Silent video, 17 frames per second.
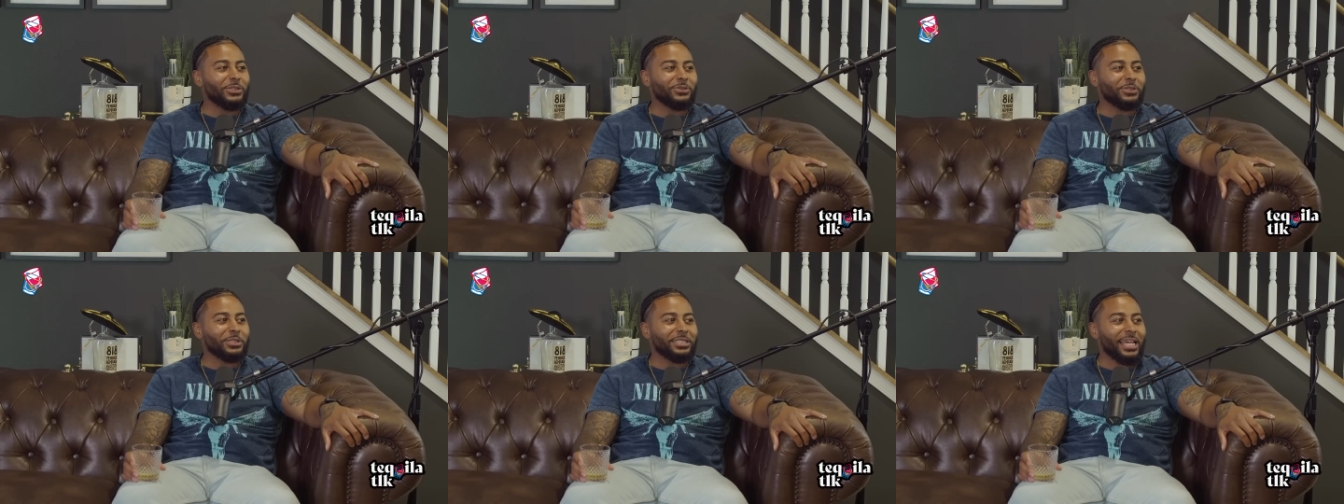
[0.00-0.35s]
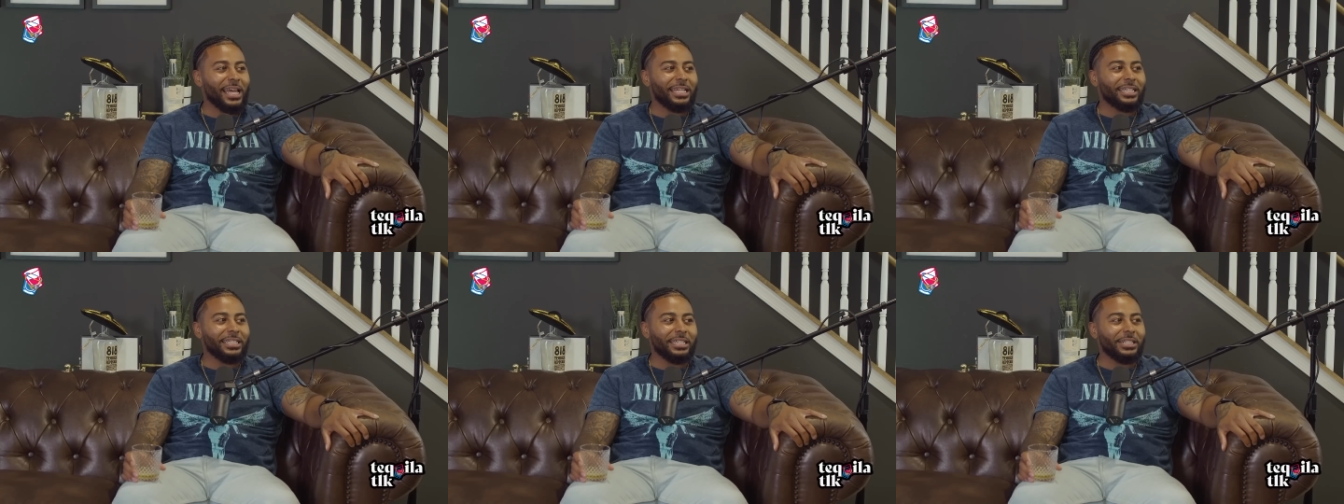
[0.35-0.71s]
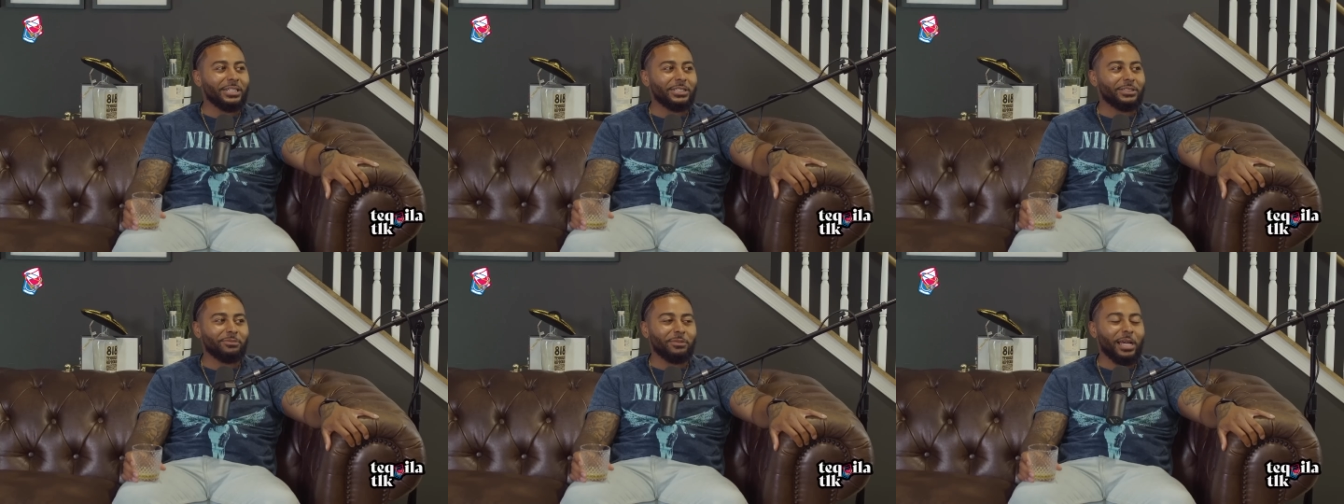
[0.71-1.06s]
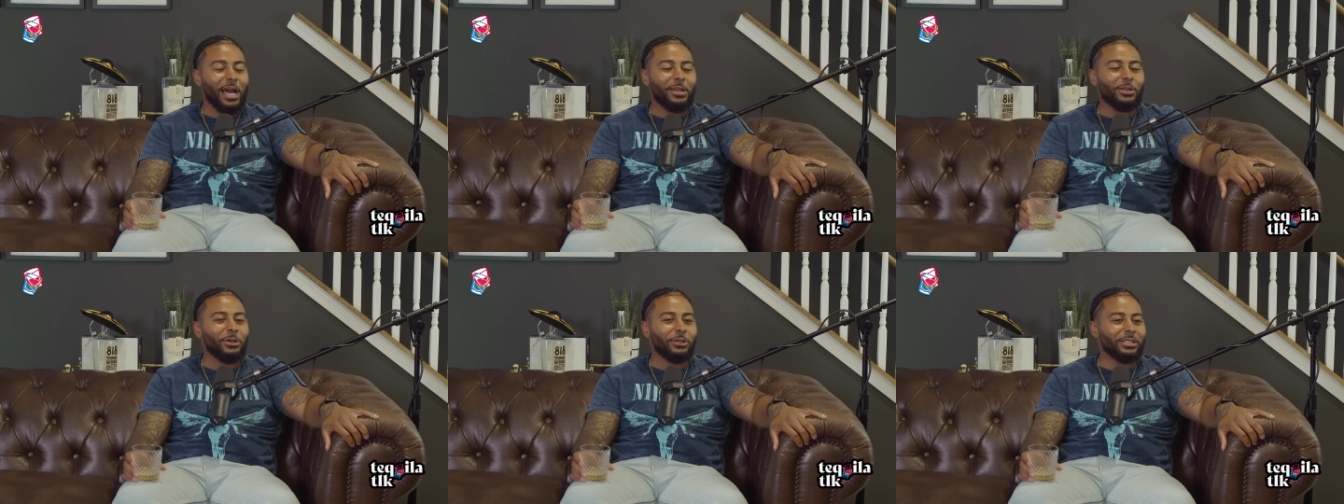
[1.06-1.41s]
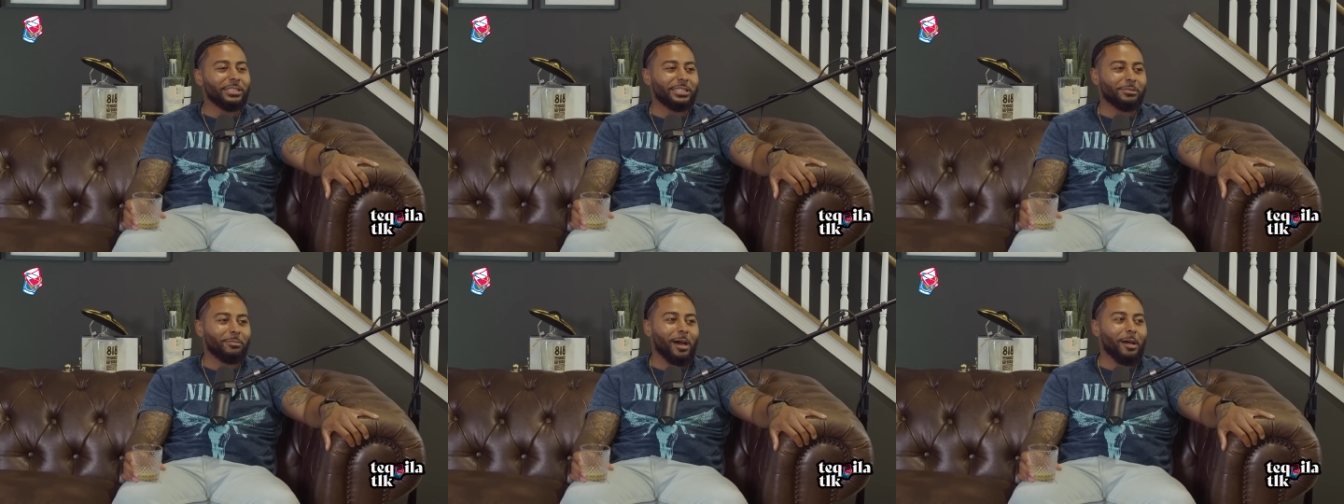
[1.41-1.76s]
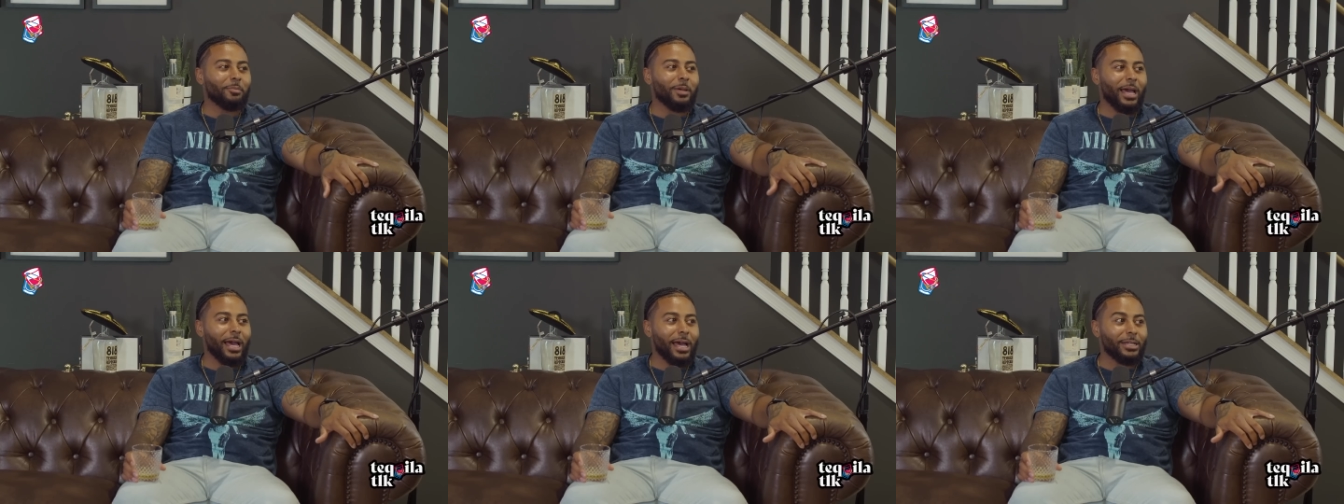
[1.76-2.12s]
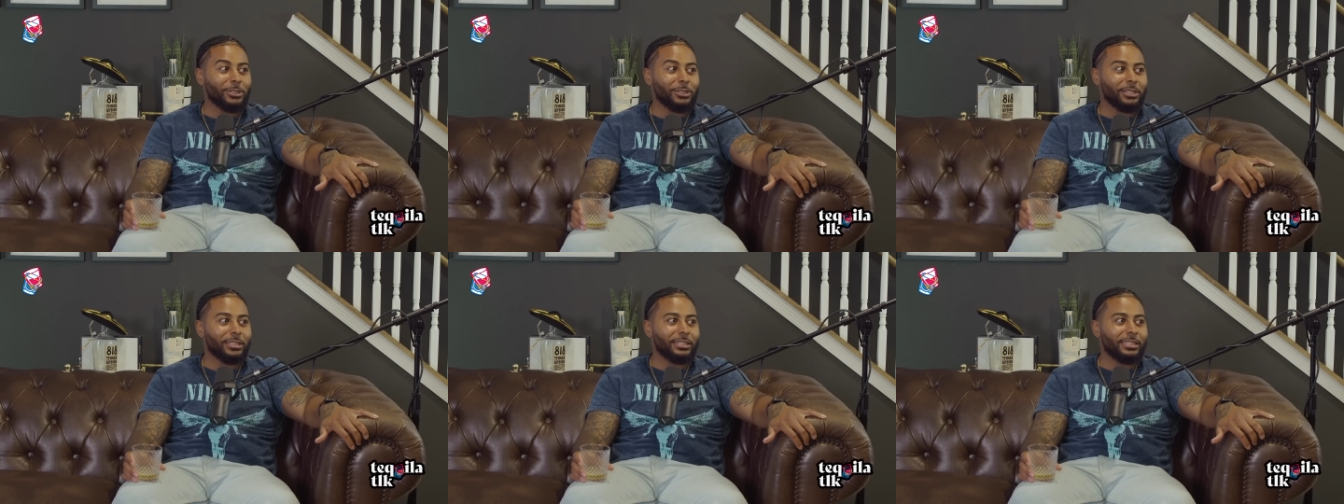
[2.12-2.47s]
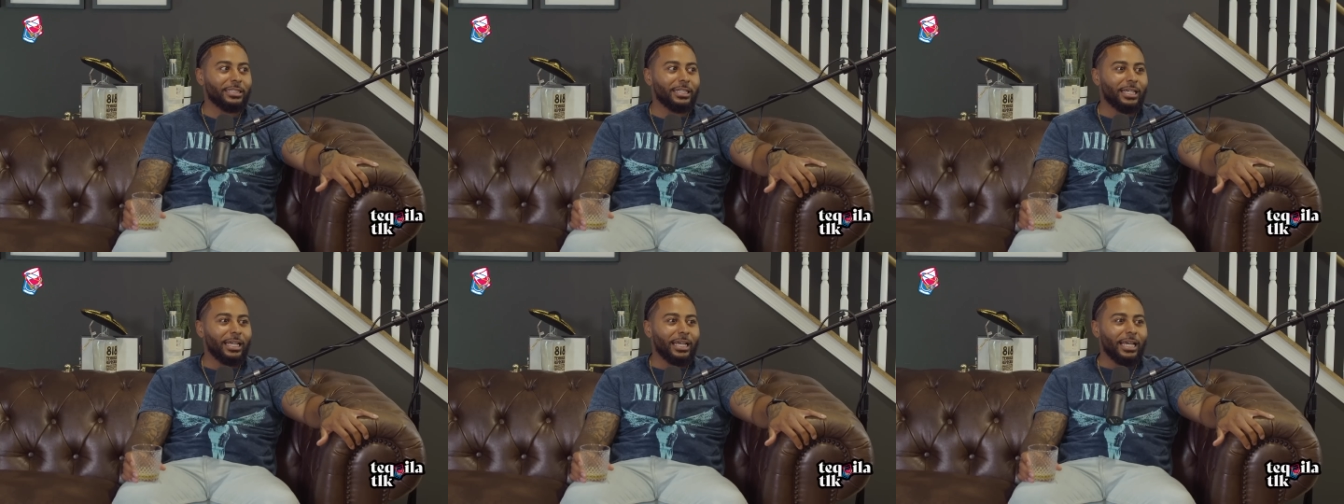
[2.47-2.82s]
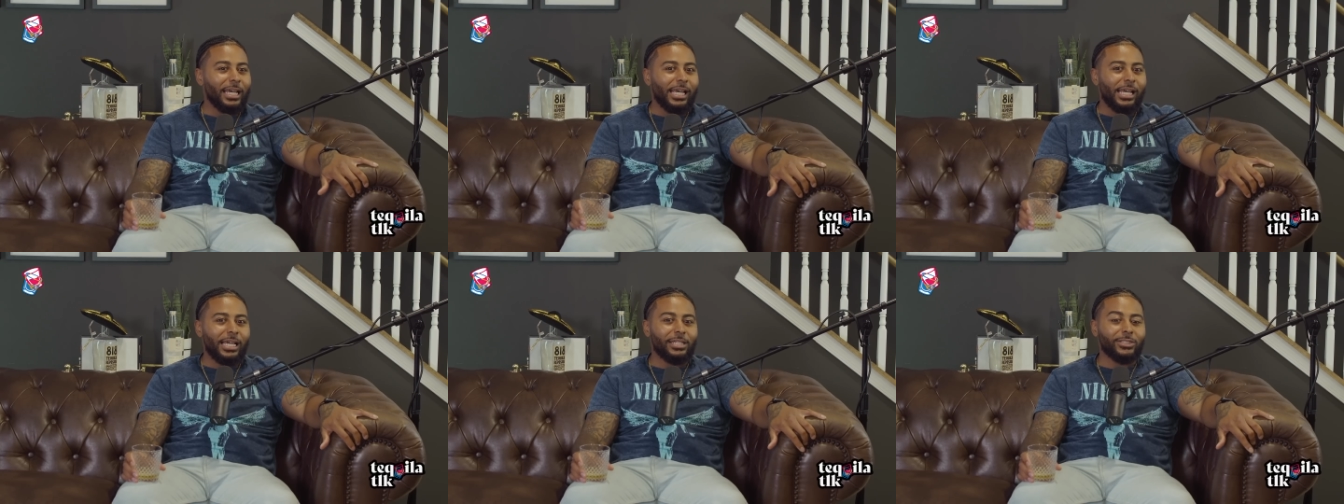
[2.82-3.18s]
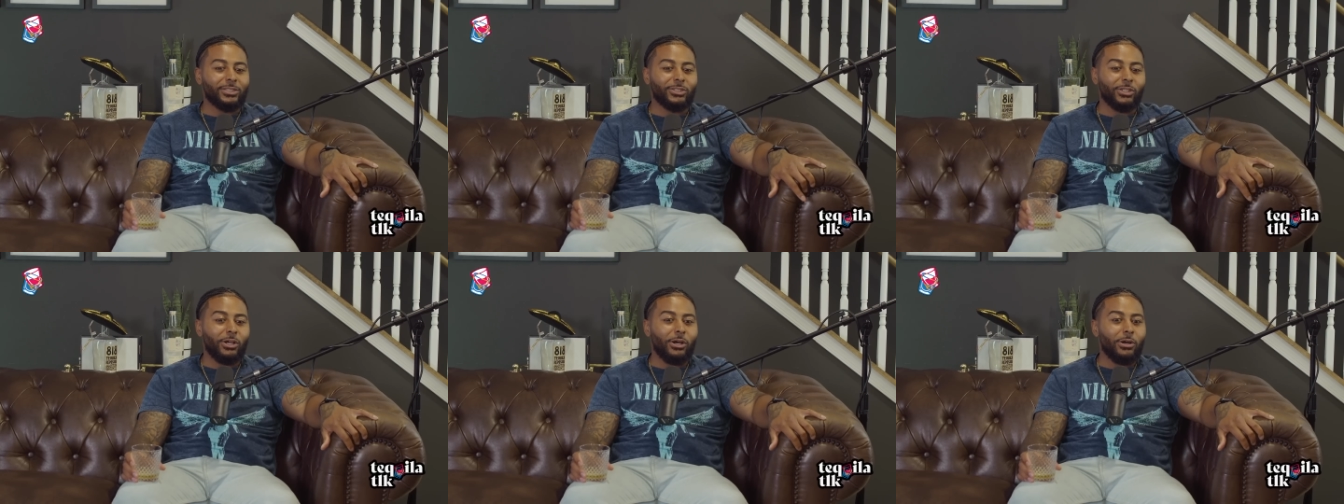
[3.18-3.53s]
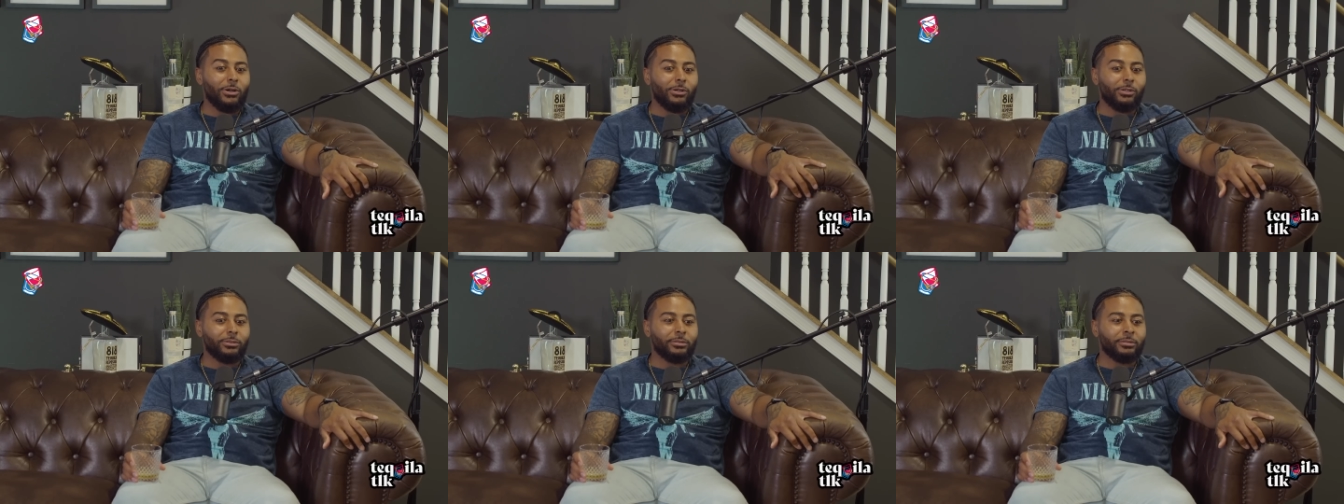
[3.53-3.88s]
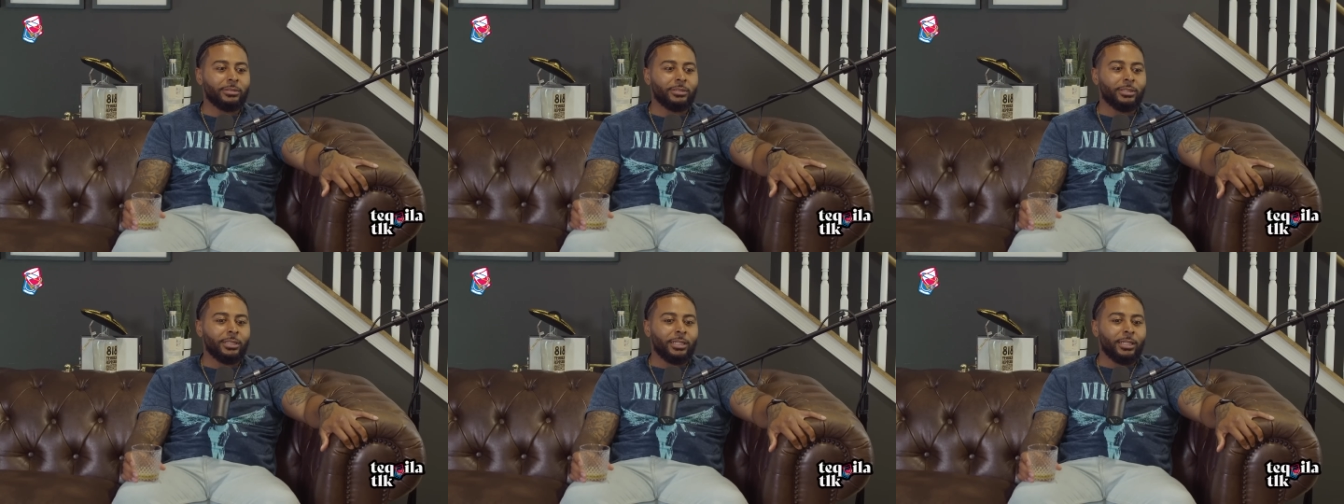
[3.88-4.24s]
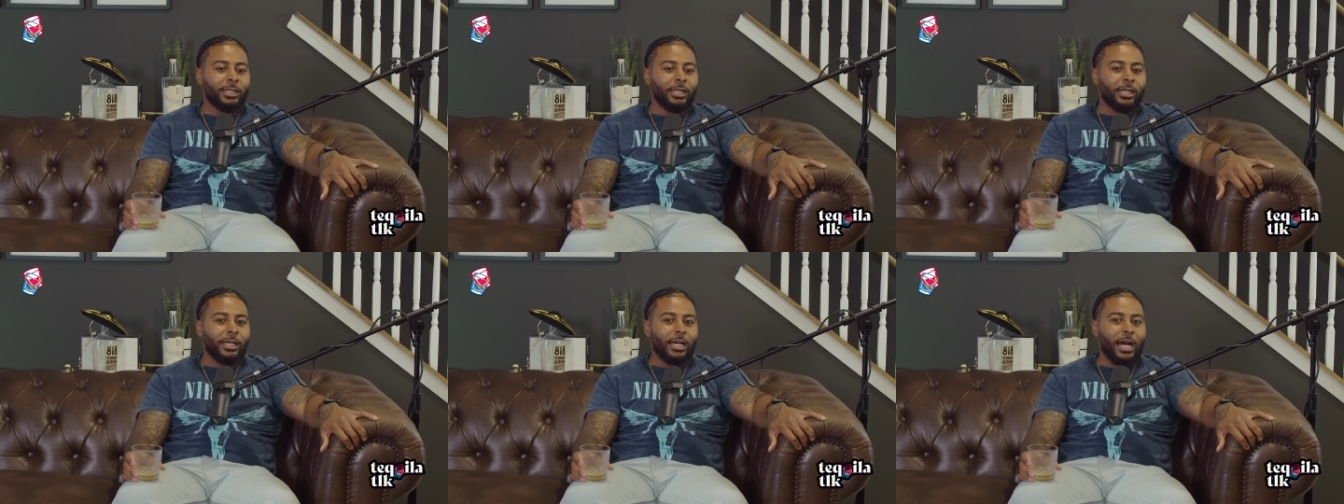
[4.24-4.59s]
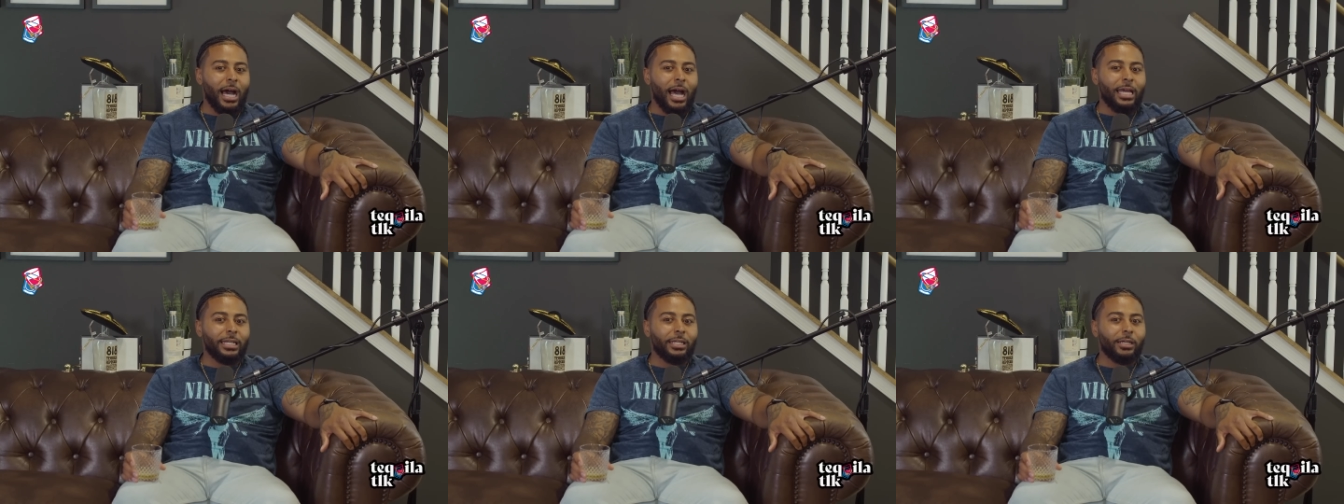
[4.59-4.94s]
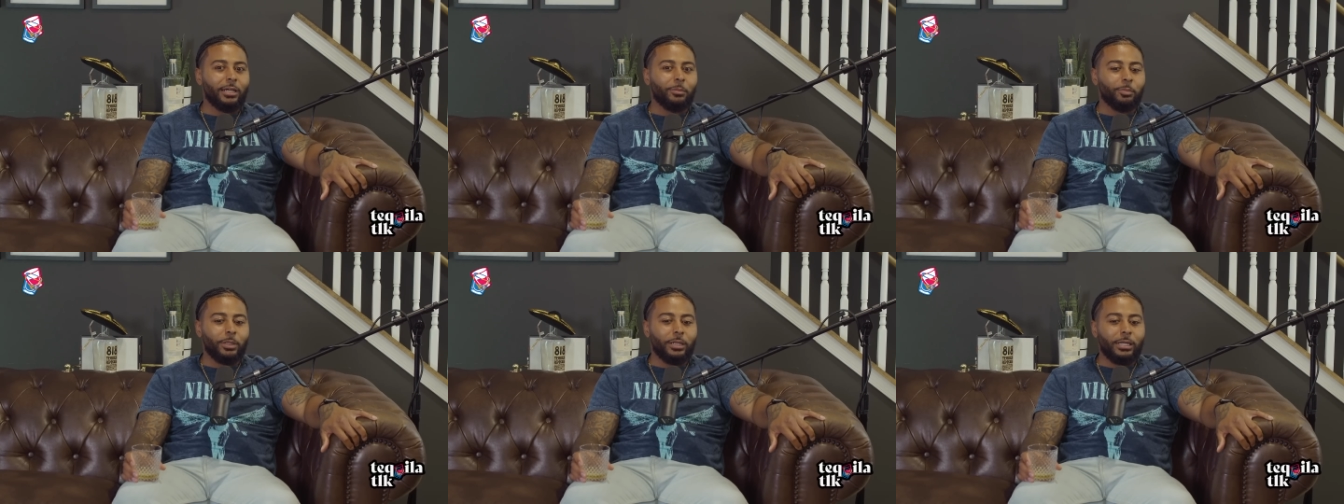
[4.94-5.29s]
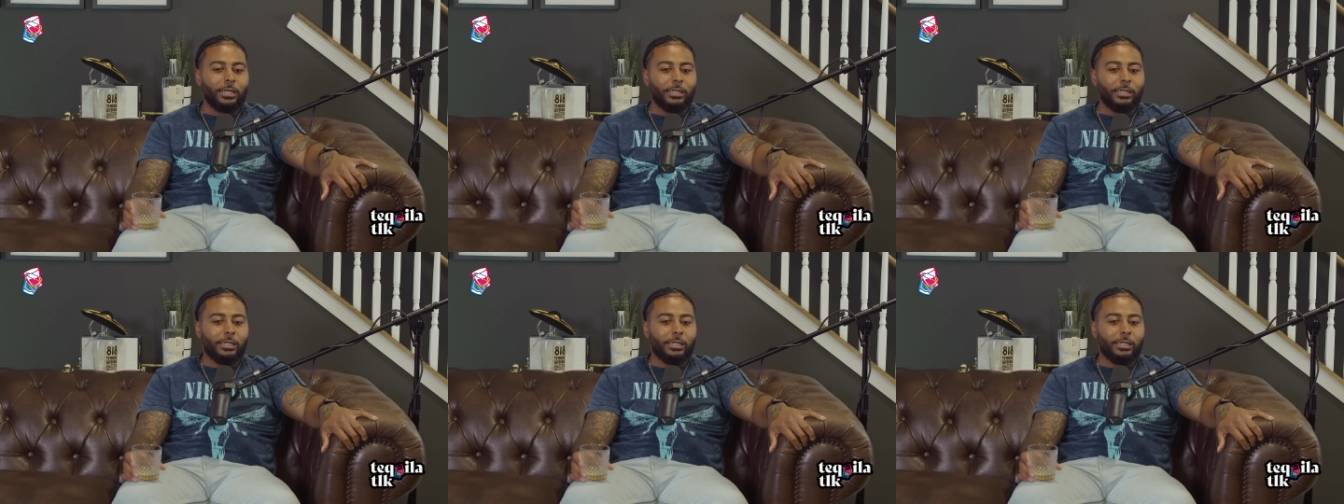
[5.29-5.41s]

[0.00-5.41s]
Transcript: this for 10 years. I'm like, I know this isn't my passion, and so I ended up